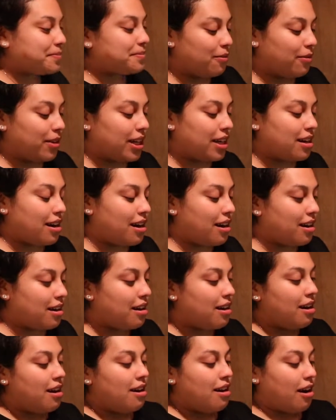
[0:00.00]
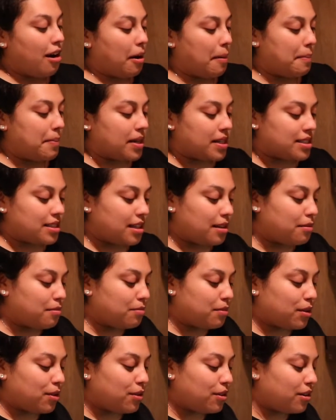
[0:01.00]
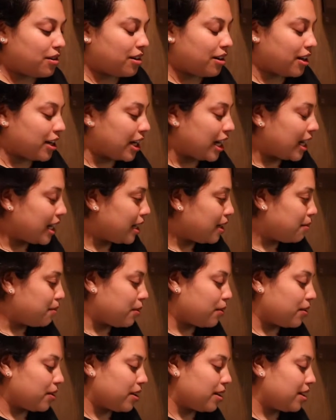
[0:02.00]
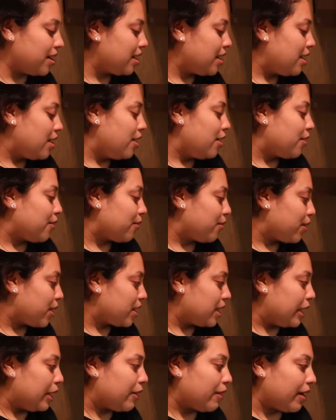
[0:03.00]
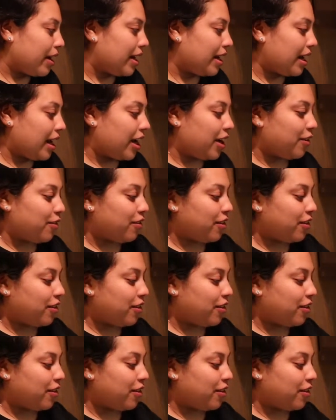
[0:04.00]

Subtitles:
We got our mixing bowl, our cutting board, really great knife